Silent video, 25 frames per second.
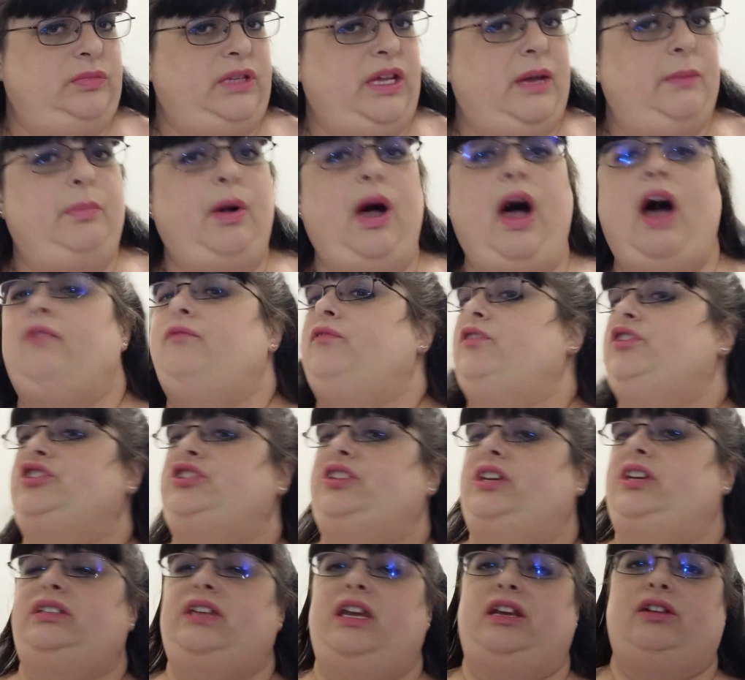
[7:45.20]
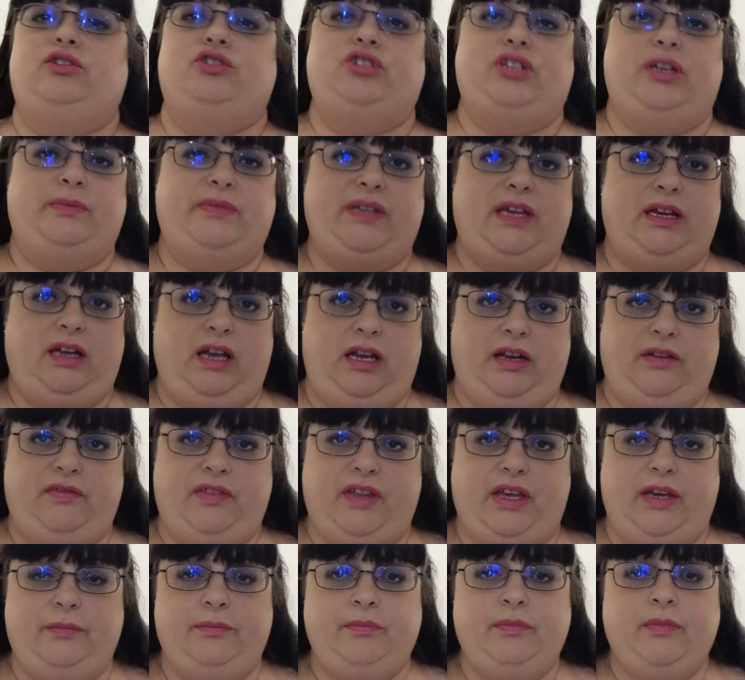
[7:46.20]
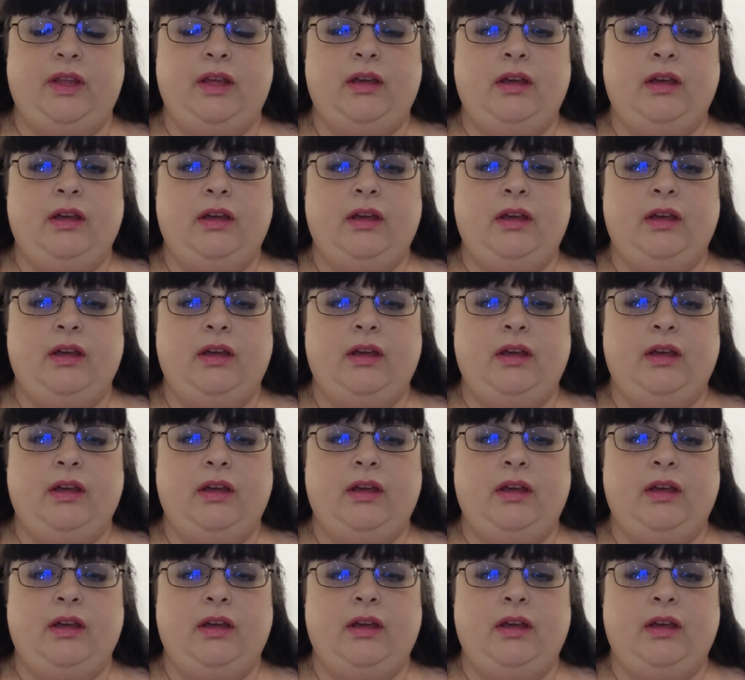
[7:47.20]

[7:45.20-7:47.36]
impoverished dictatorships, that kind of thing.